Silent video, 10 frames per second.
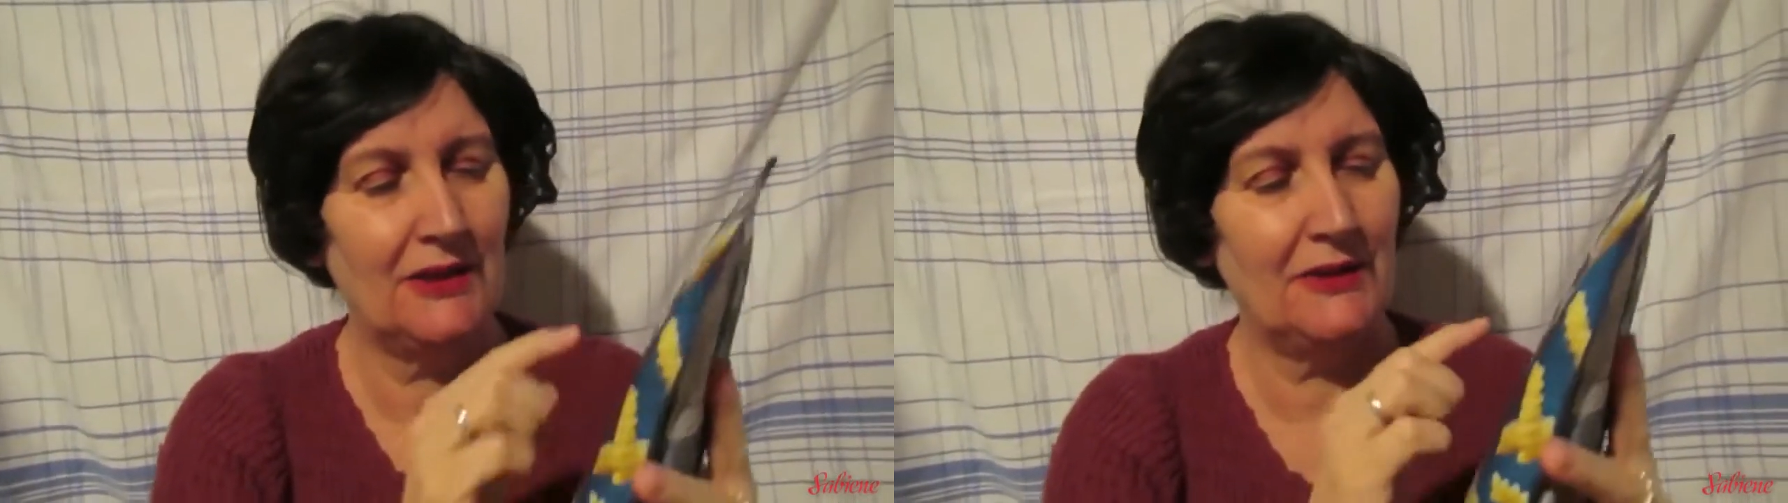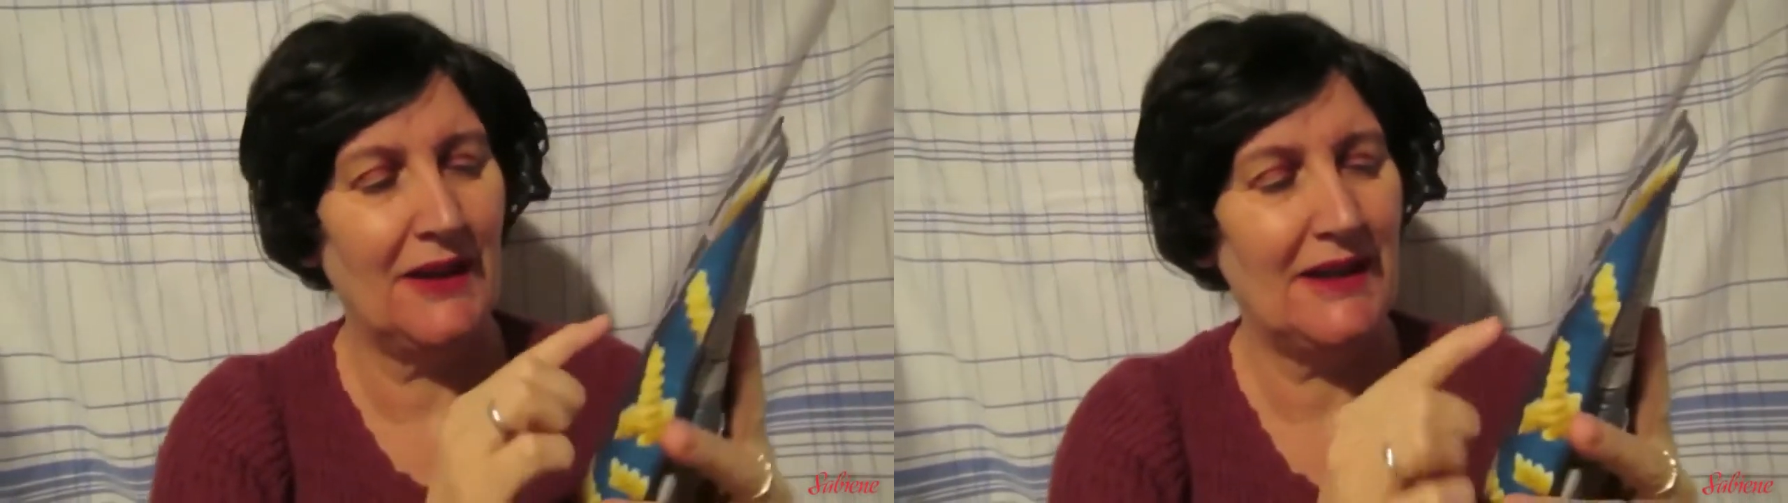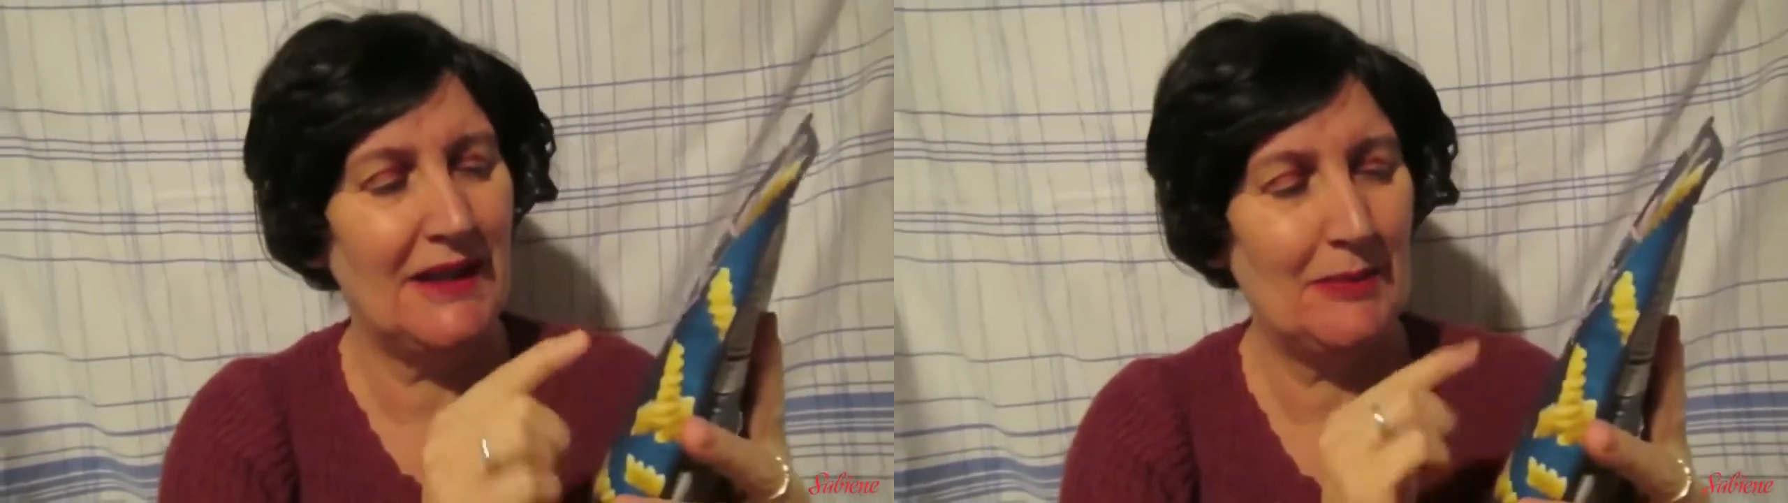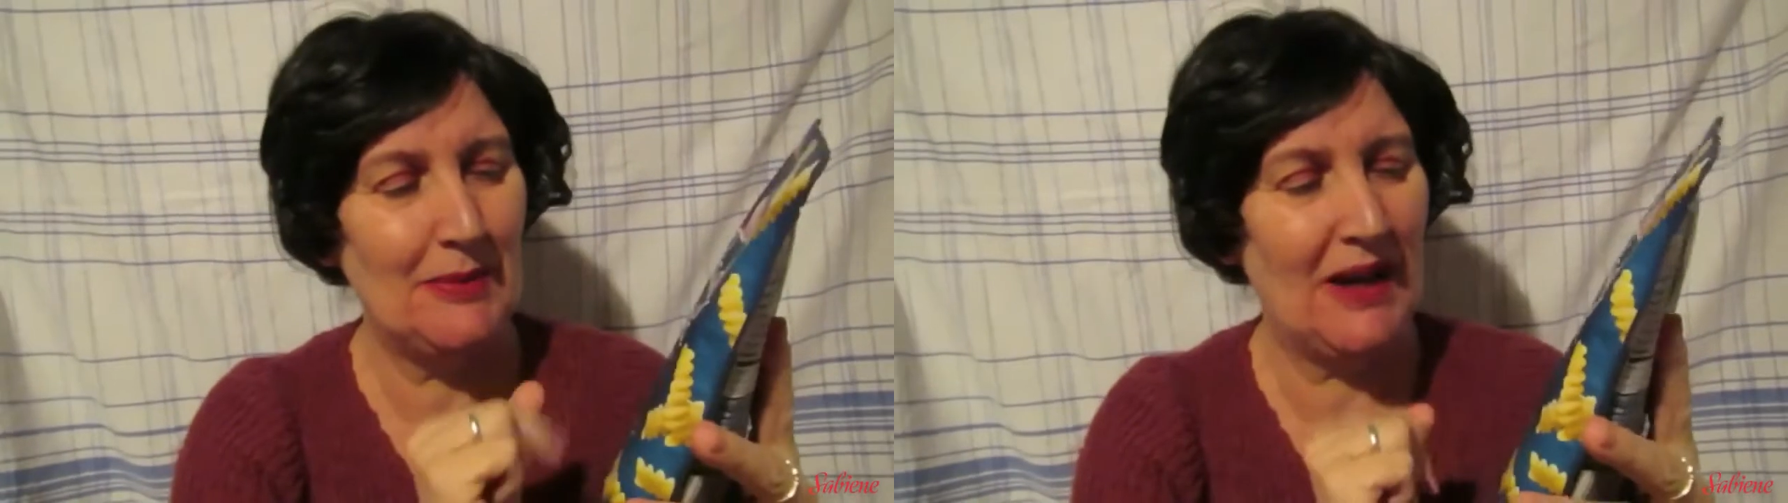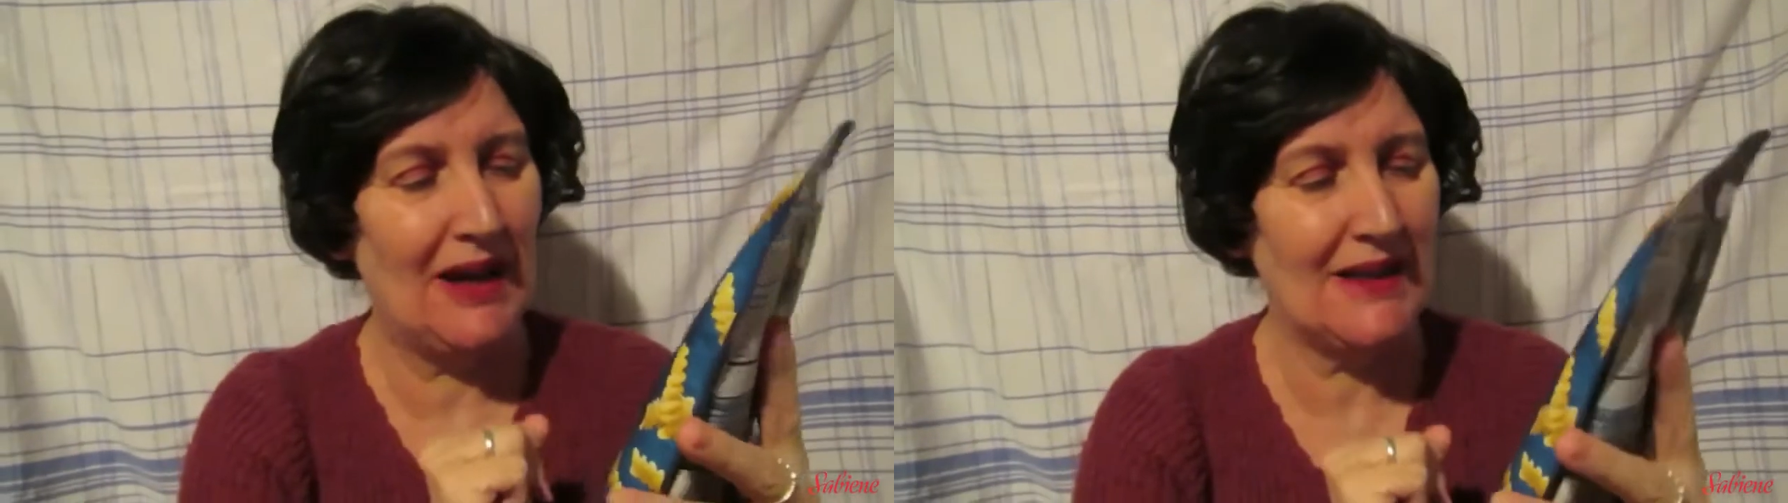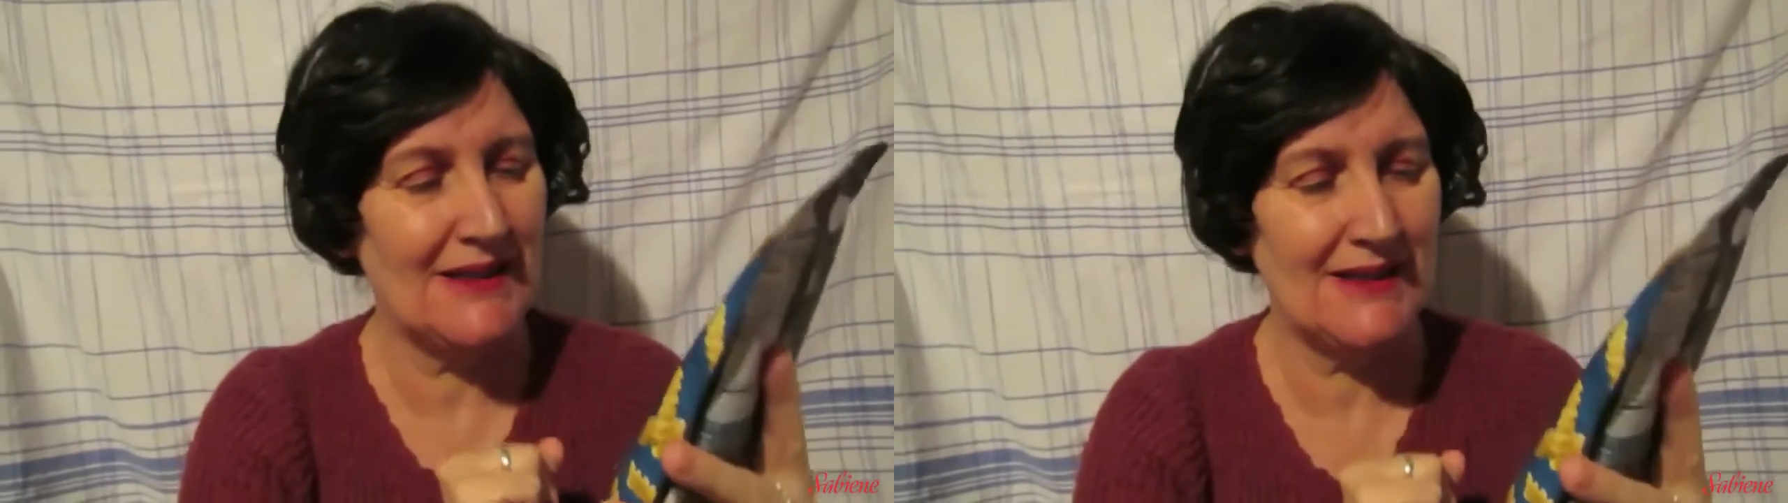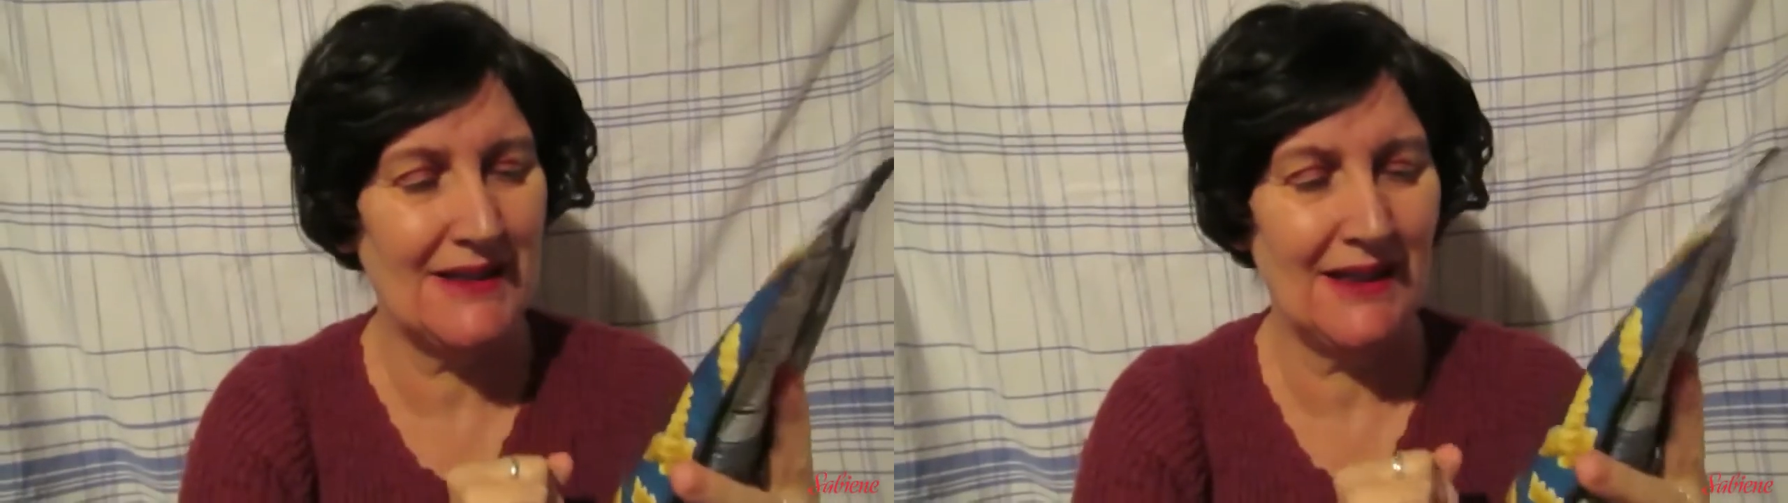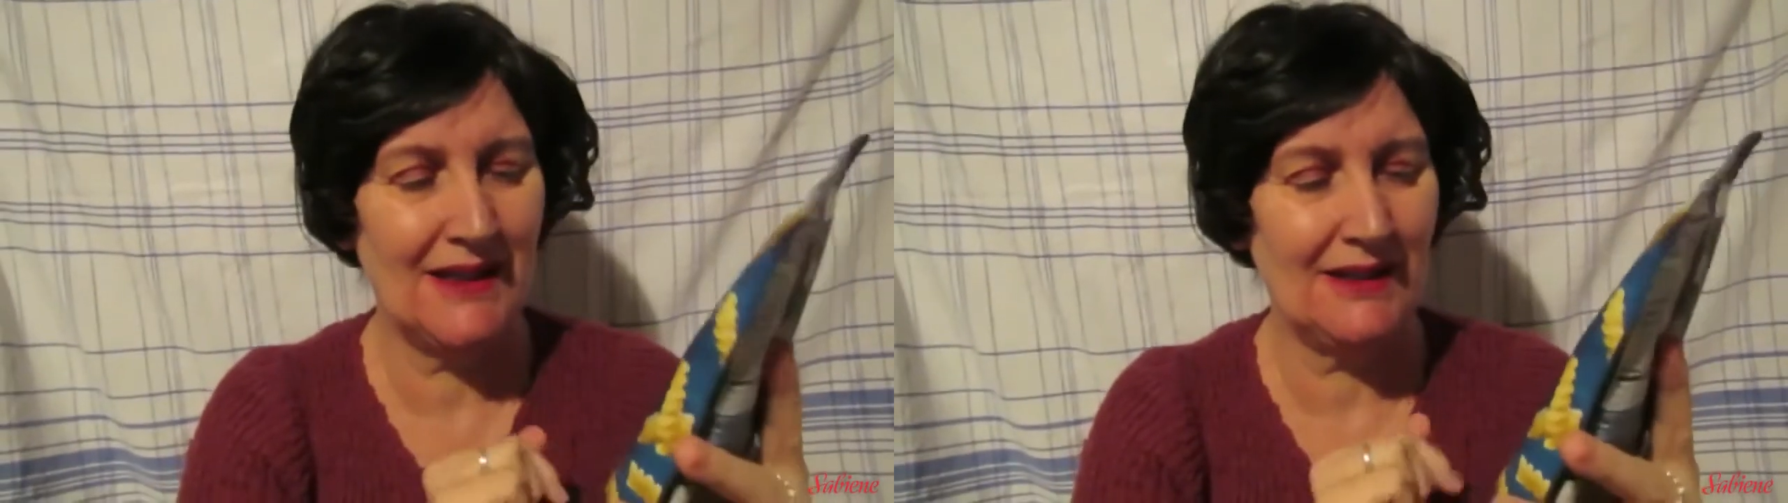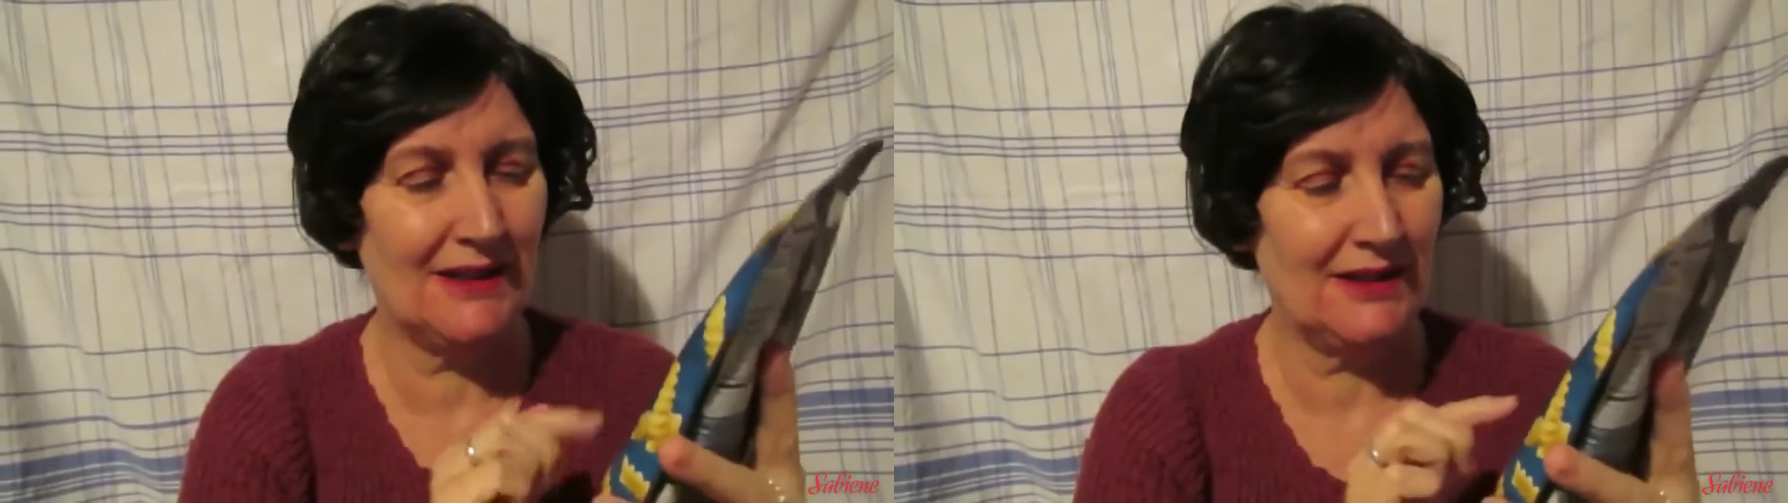ready pasta,